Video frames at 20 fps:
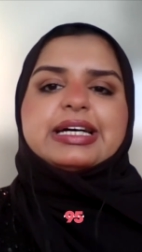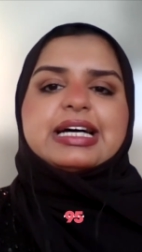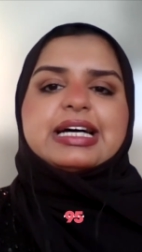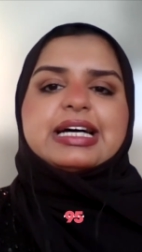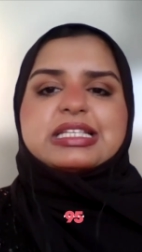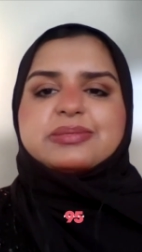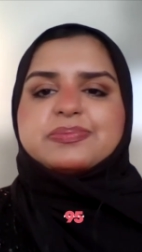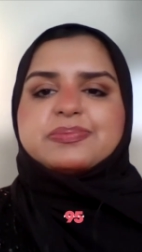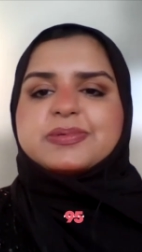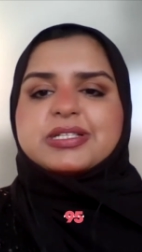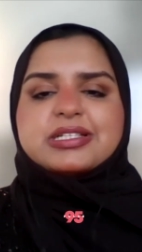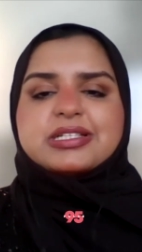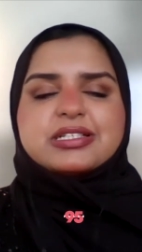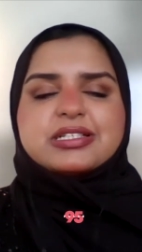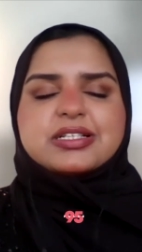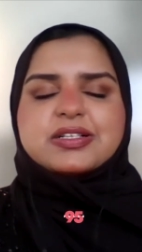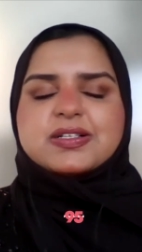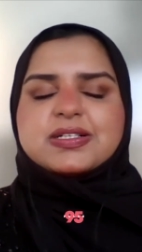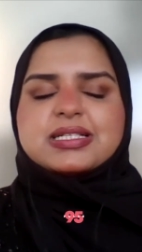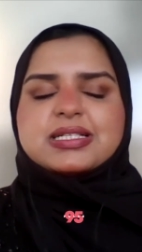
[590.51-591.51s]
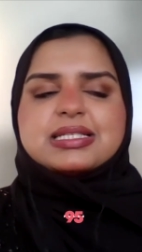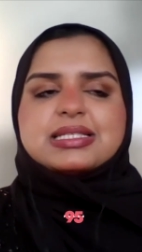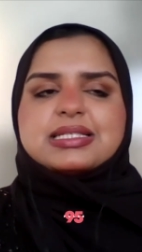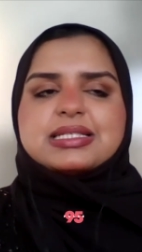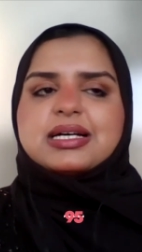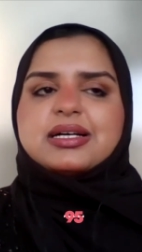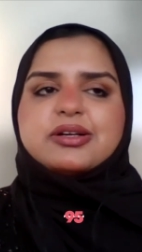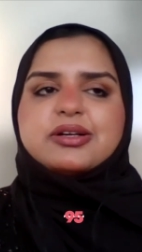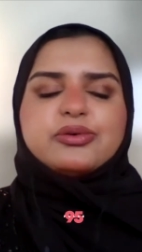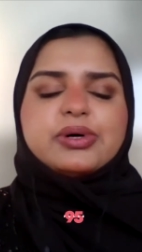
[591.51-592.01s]
has been honestly
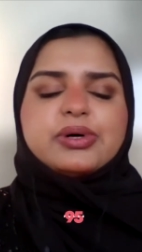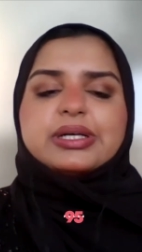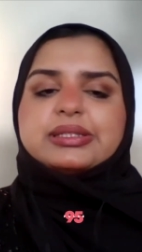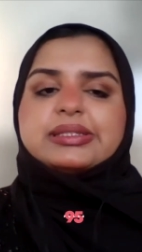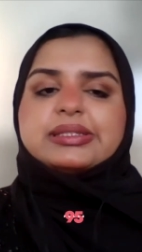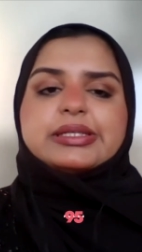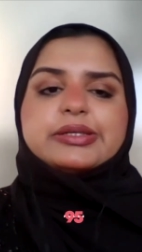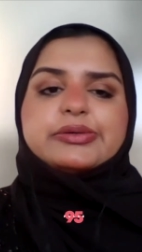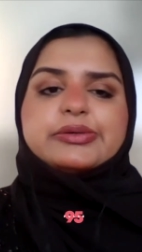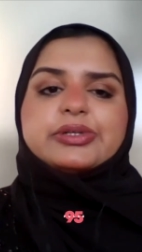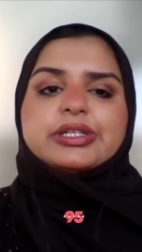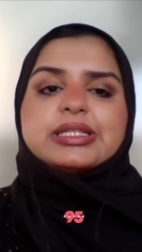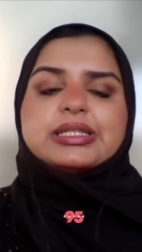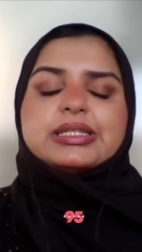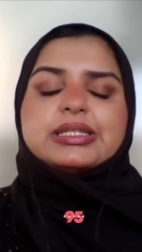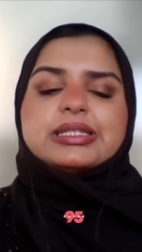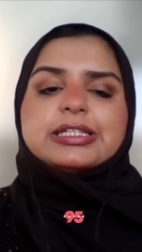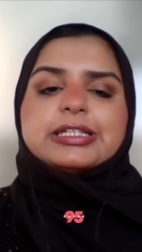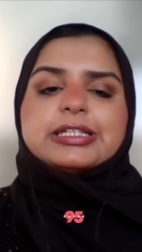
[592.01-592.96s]
a rewarding one.